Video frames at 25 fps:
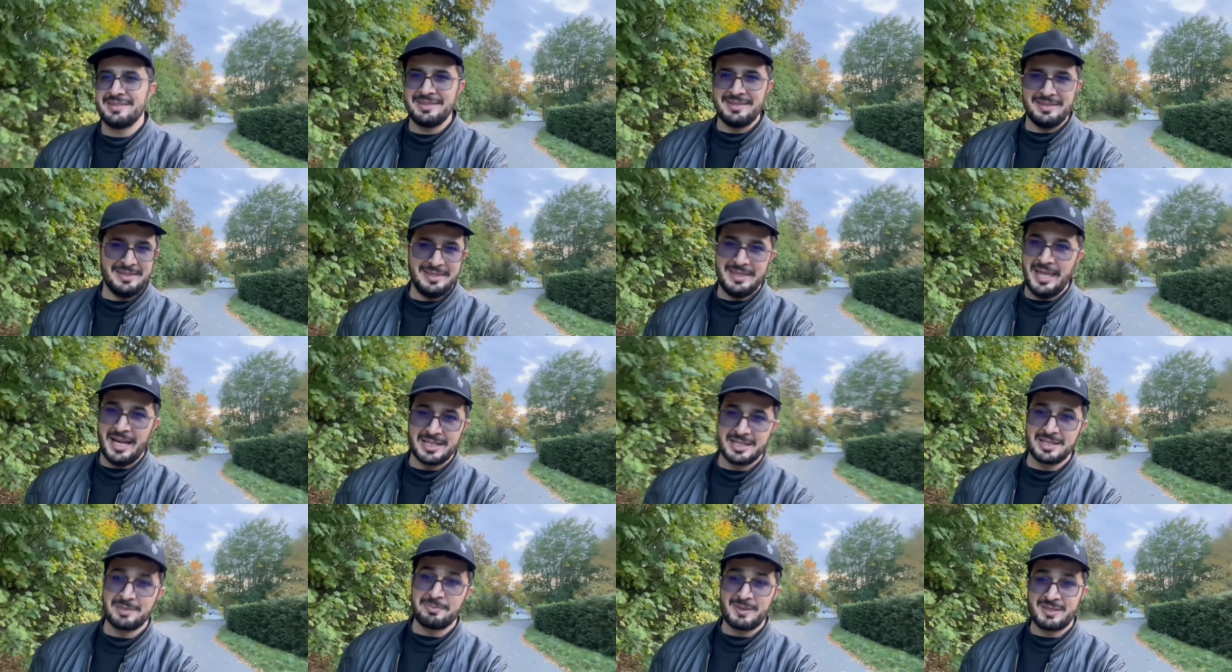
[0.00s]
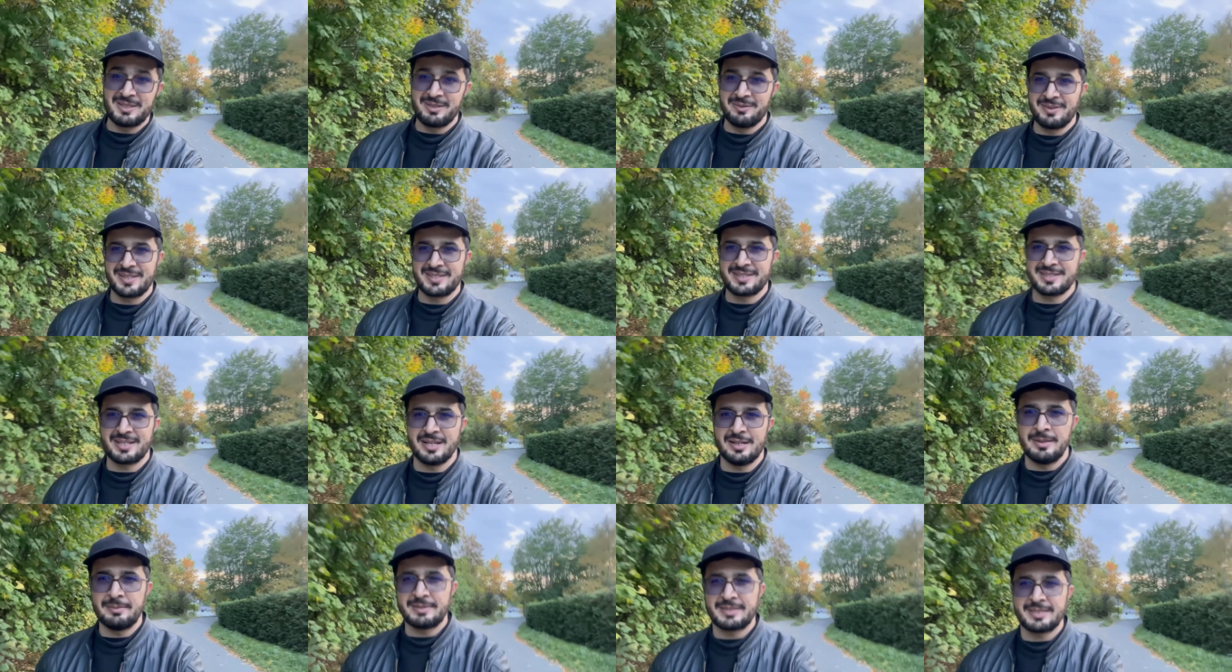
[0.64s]
that specific
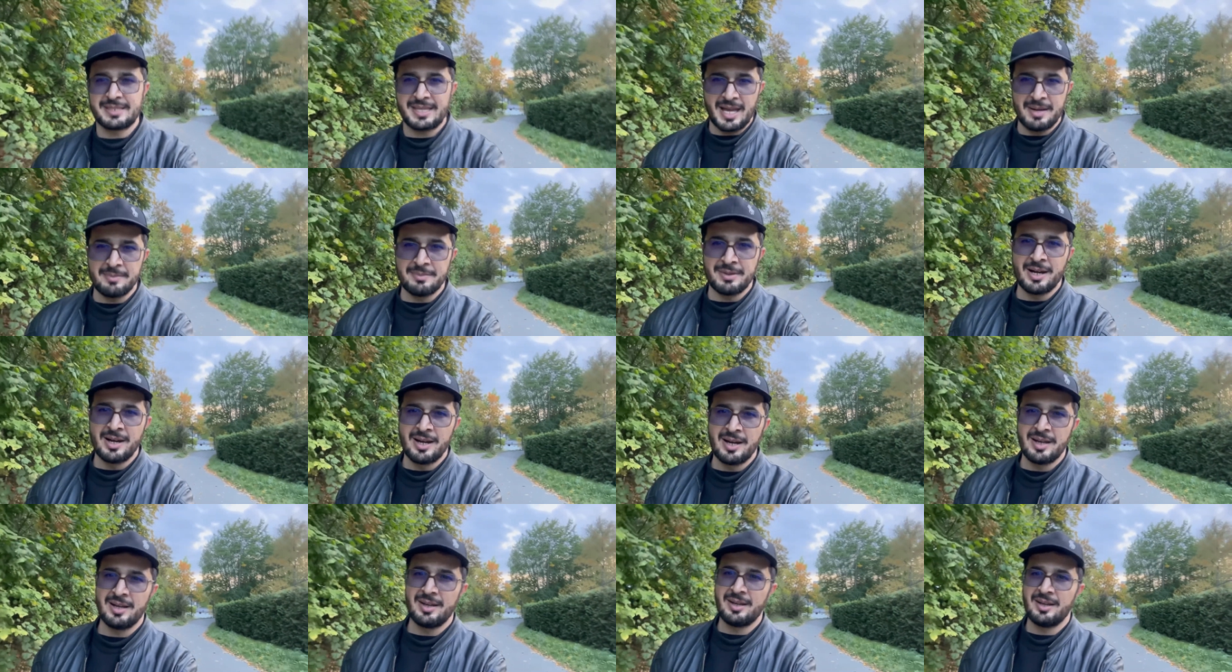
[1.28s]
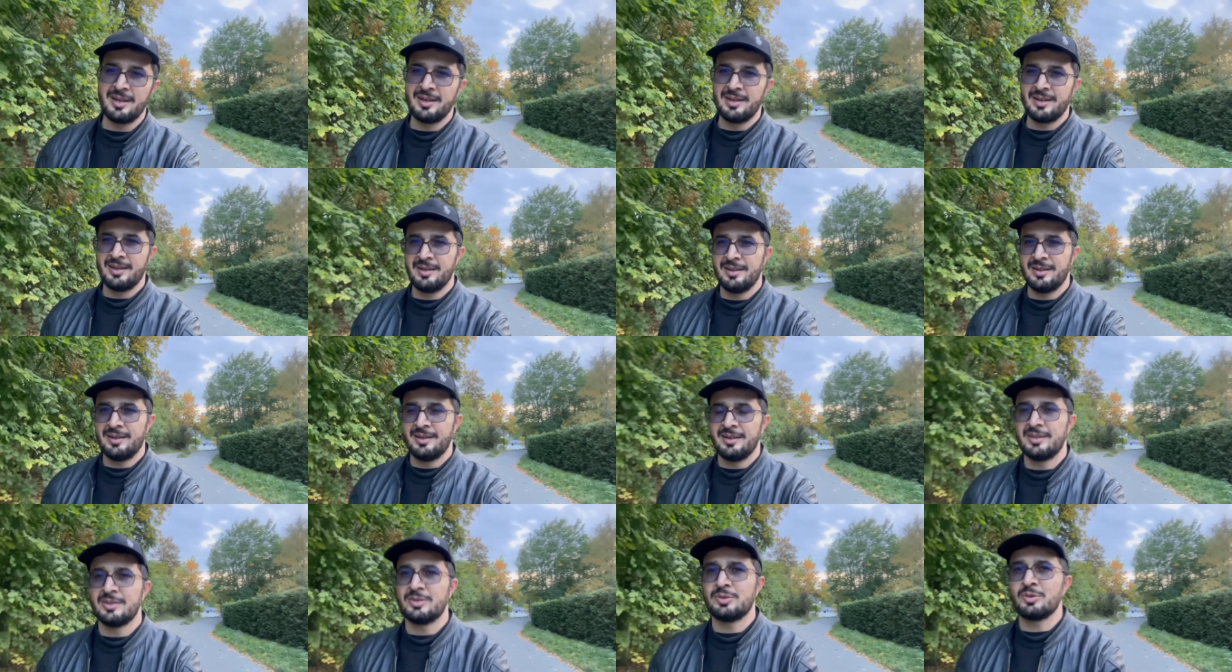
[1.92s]
scam- scammer.
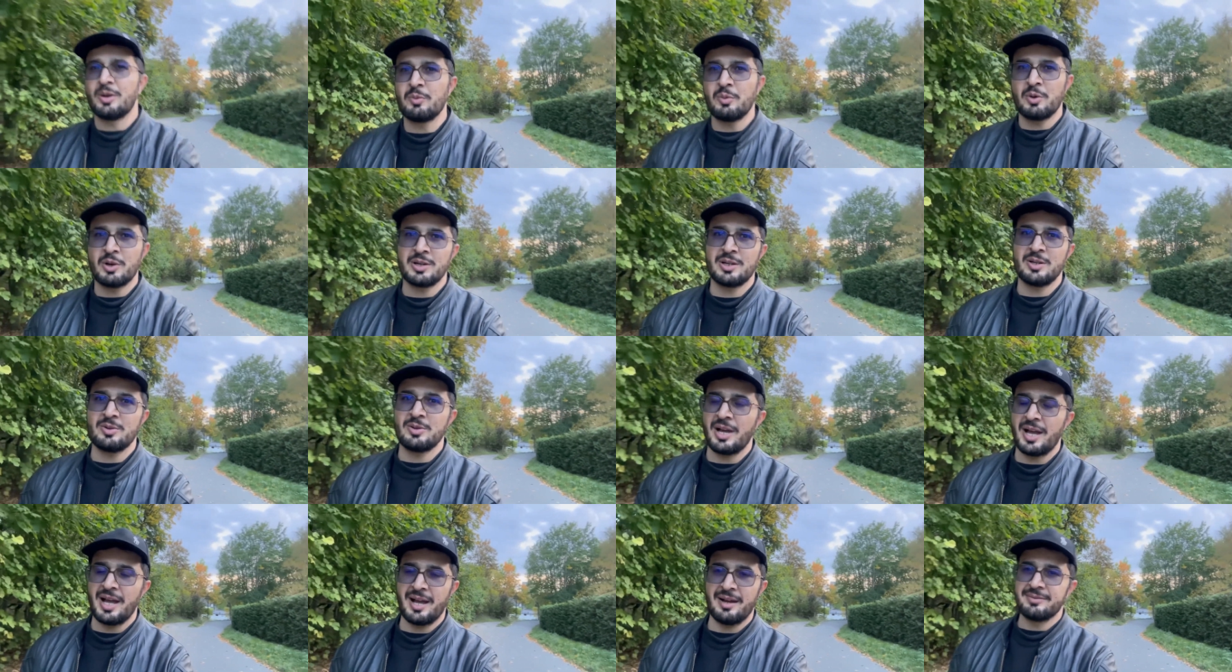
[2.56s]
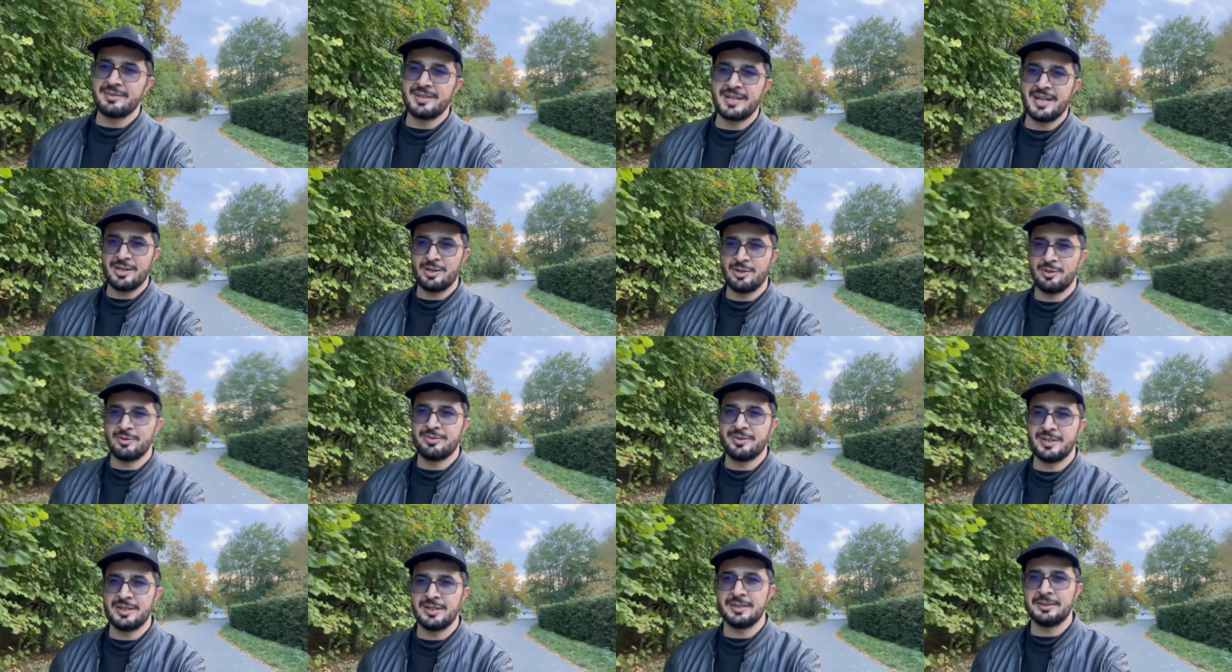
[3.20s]
So I wanted to have kind
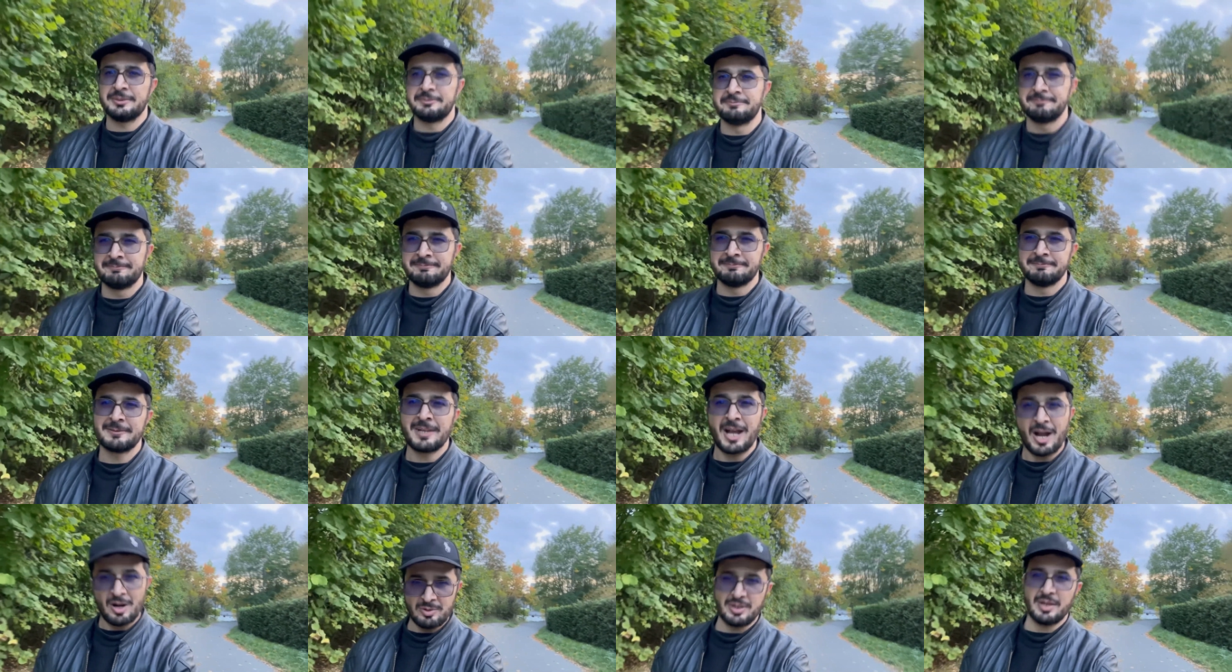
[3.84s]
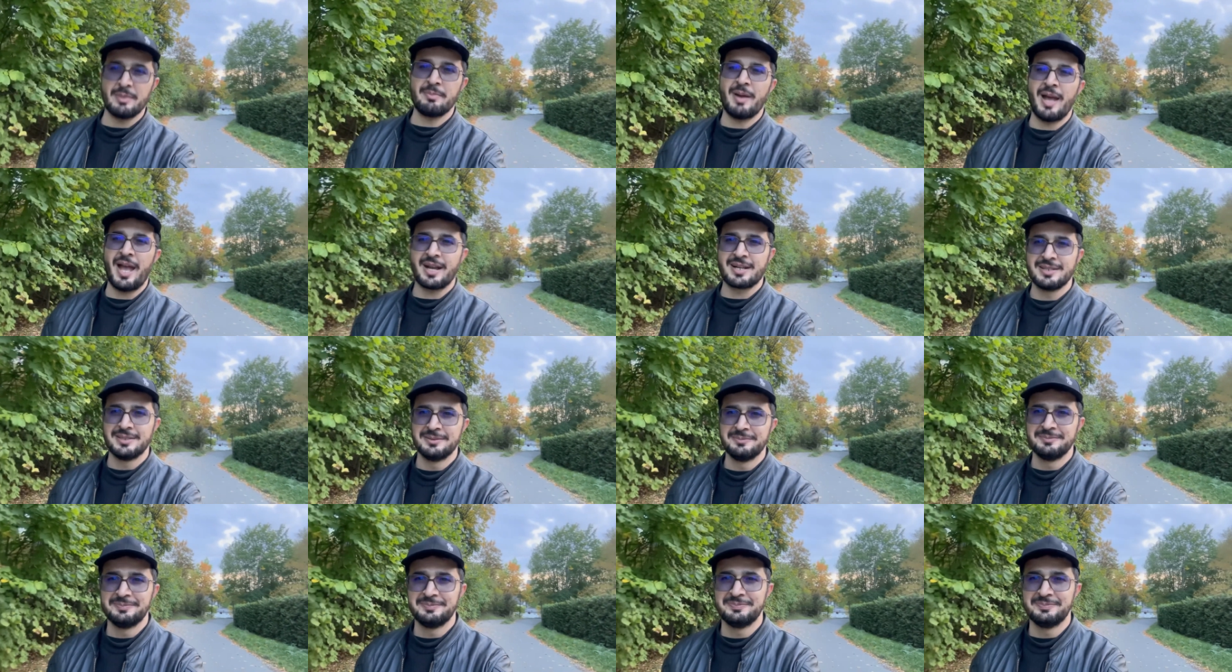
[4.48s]
of a counterback.